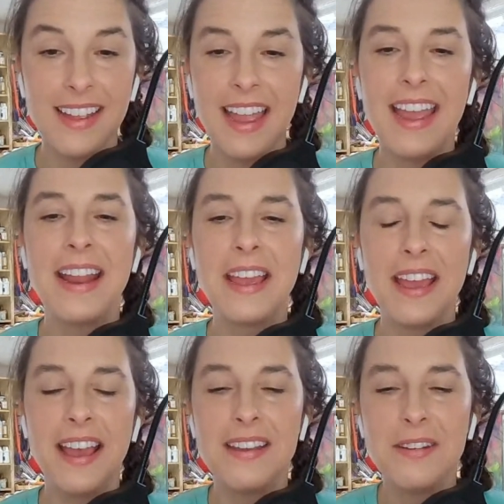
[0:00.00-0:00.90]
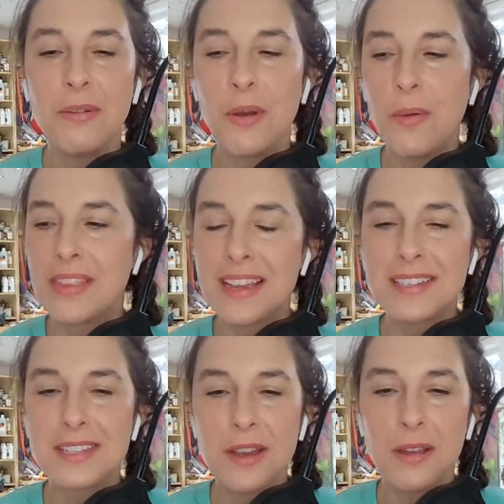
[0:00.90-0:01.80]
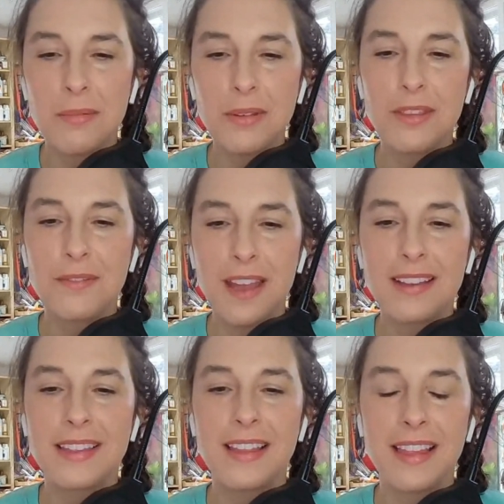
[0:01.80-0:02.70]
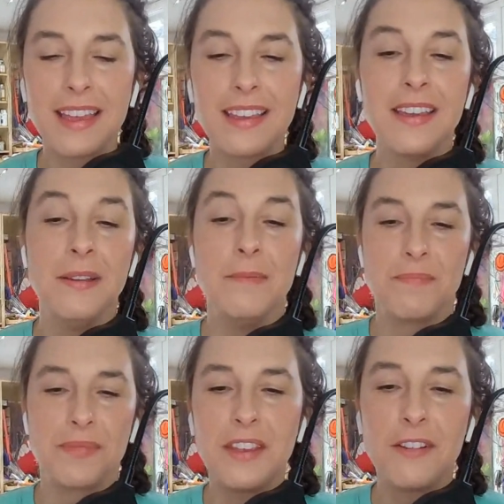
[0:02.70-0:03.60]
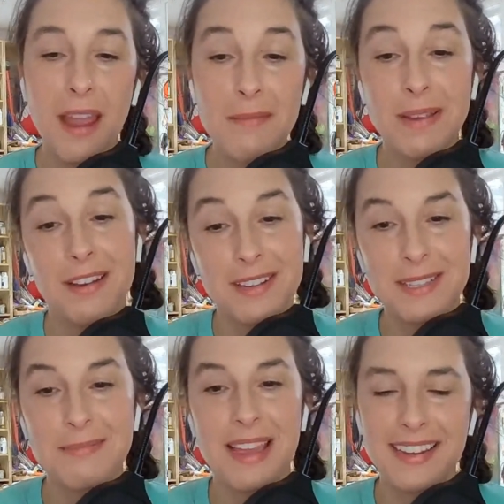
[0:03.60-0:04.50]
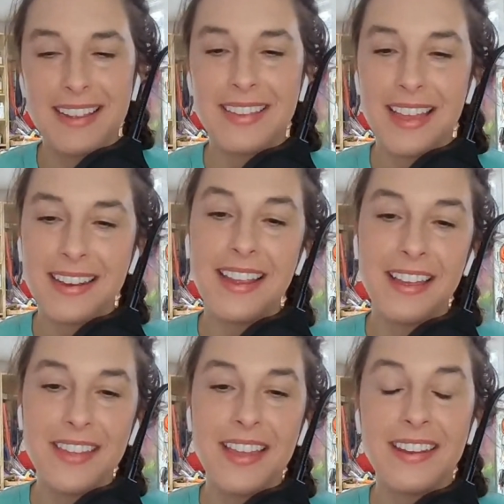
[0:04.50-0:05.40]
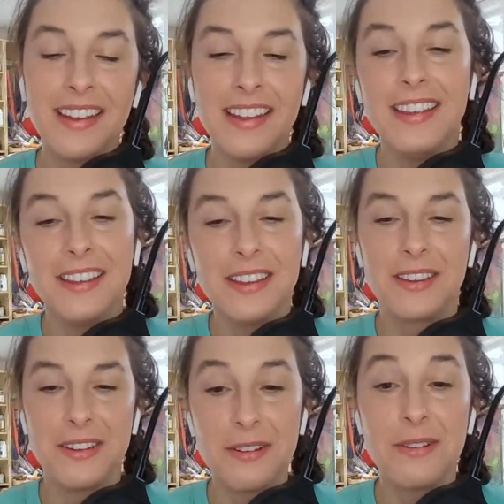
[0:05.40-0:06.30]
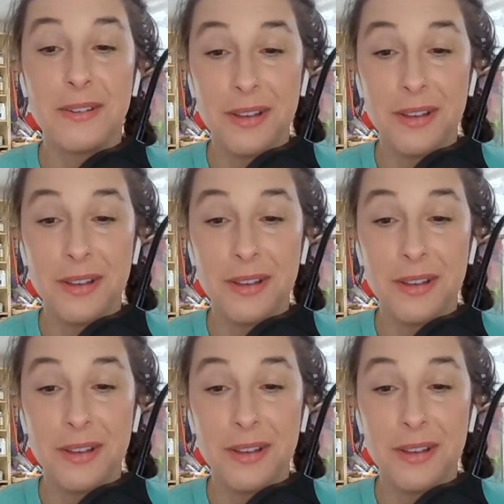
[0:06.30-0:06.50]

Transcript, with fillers: And I, I know no one likes to talk about the fact that like your grandparents met and then and then your